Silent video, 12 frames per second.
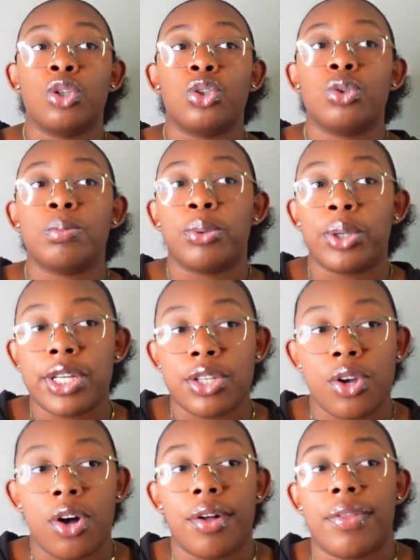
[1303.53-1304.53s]
Du Bois
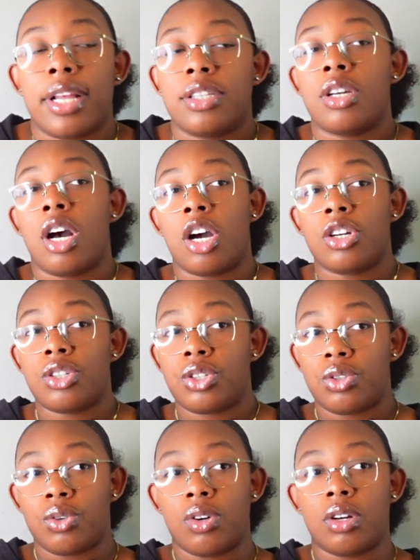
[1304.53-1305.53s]
Hall, that's an honors
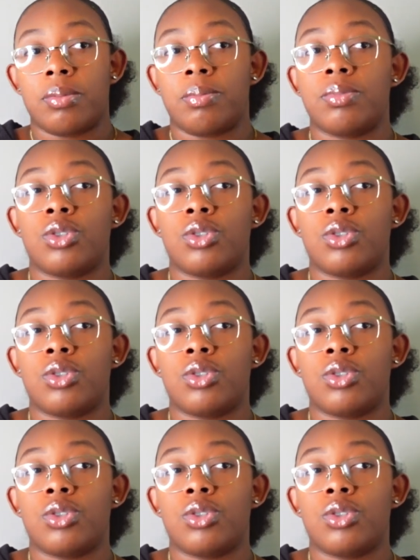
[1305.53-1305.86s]
dorm.